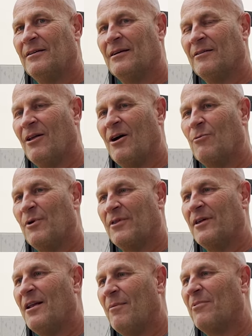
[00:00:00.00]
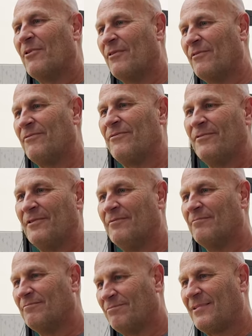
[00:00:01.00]
along with the number of
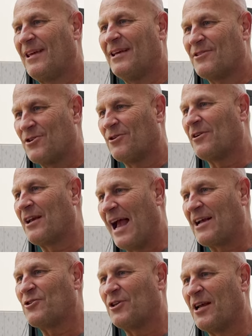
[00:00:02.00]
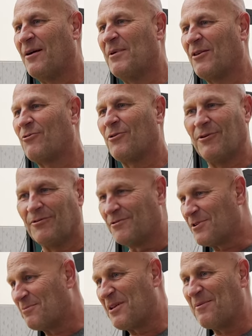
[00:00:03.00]
kids that are actually coming through,
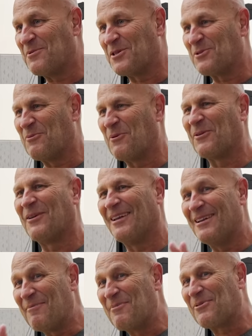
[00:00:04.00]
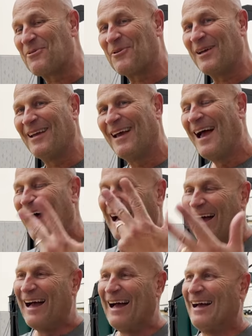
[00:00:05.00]
sometimes isn't worth it. Number three,
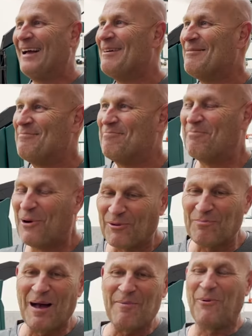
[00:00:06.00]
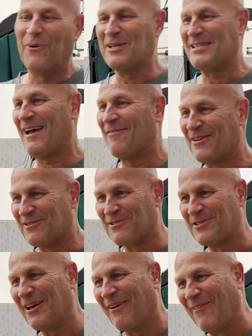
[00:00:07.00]
both my boys have their
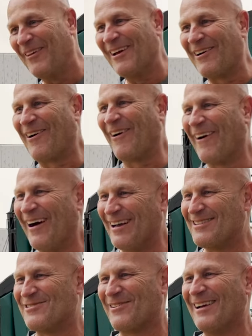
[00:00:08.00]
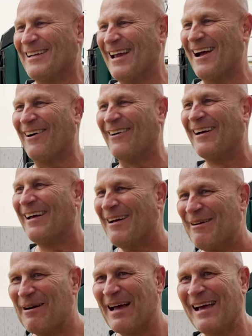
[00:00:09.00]
stuff in the garage right now,
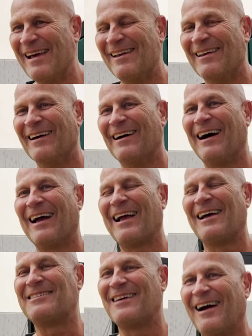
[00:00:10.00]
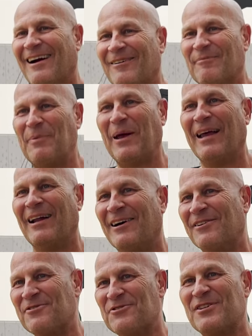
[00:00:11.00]
and I got tired of paying
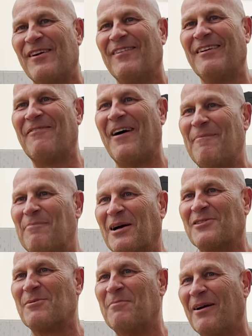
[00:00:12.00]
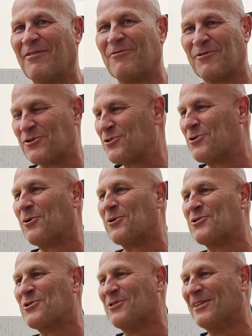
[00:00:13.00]
$175 a month for a
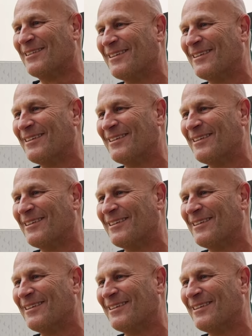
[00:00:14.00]
storage unit.